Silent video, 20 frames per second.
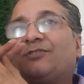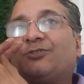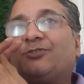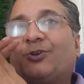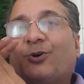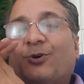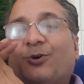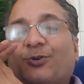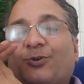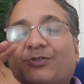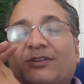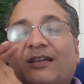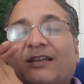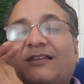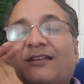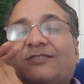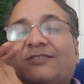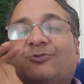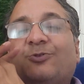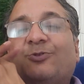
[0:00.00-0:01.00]
So there
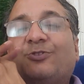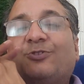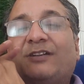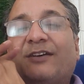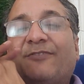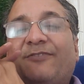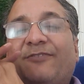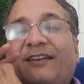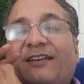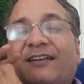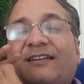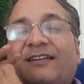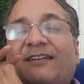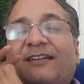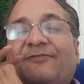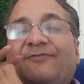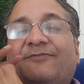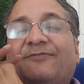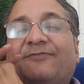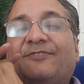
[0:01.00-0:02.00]
is no
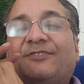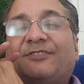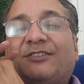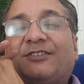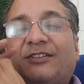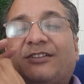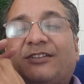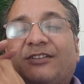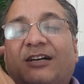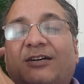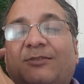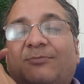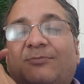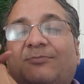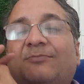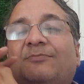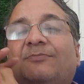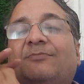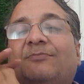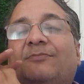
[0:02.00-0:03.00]
definitive term
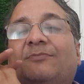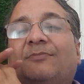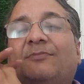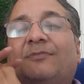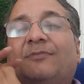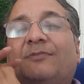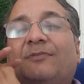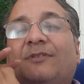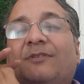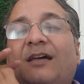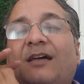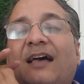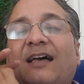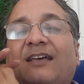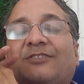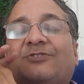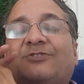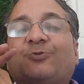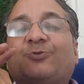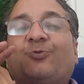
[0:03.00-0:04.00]

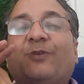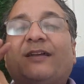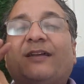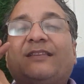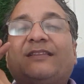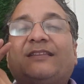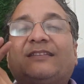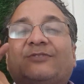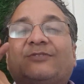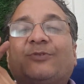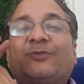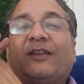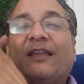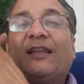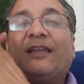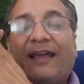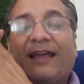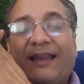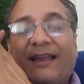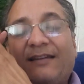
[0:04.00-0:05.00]
as to when this will
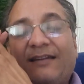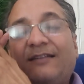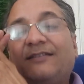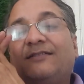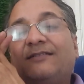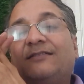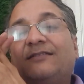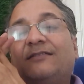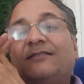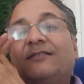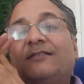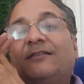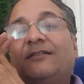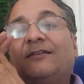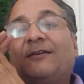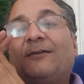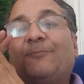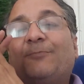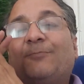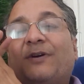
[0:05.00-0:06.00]
end.
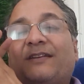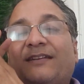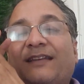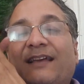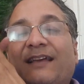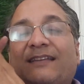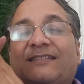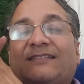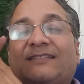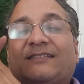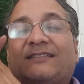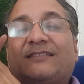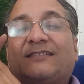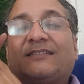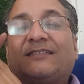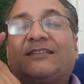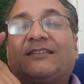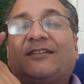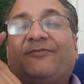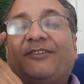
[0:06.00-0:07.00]
But yes,
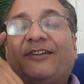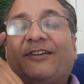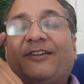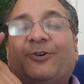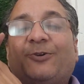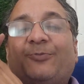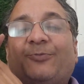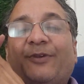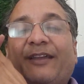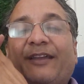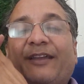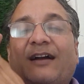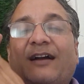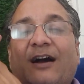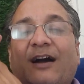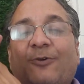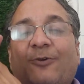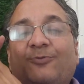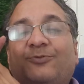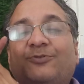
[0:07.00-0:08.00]
the video being
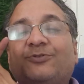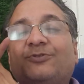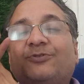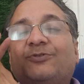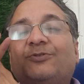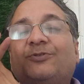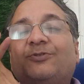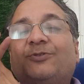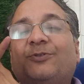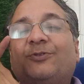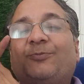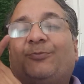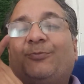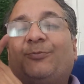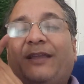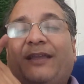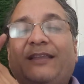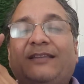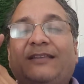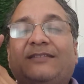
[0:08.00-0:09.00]
out
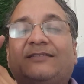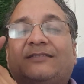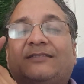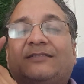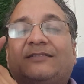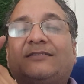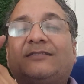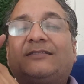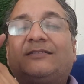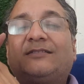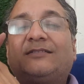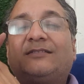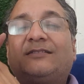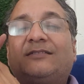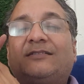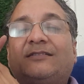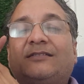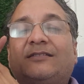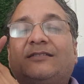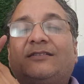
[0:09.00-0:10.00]
means
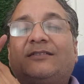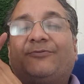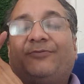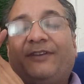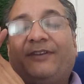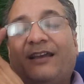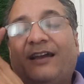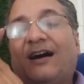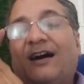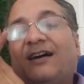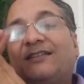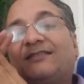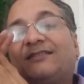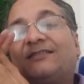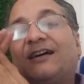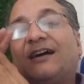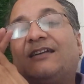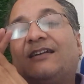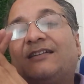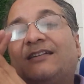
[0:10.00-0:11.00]
we are
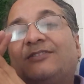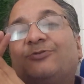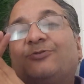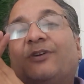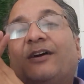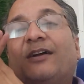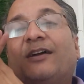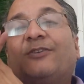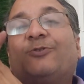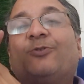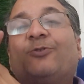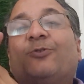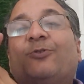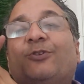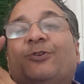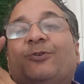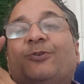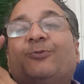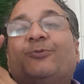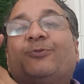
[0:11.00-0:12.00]
starting to enroll
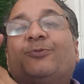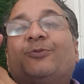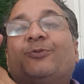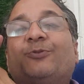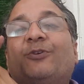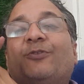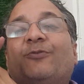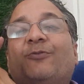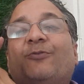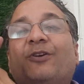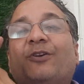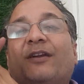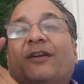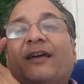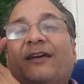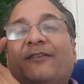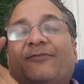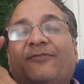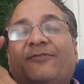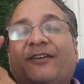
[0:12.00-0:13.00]
you for
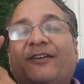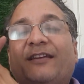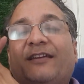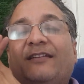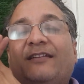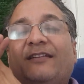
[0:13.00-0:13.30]
every